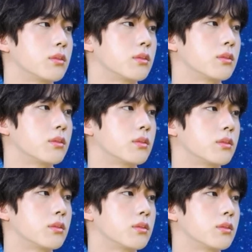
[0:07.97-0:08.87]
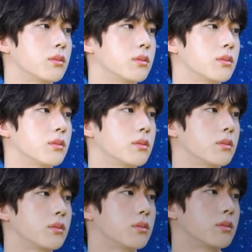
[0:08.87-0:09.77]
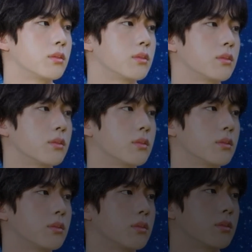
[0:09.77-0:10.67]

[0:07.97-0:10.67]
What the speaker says: [no speech]